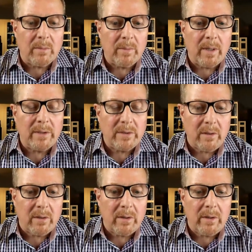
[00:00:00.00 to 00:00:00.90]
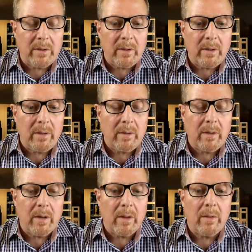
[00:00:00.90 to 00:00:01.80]
but I started in
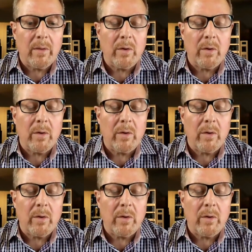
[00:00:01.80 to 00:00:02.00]
the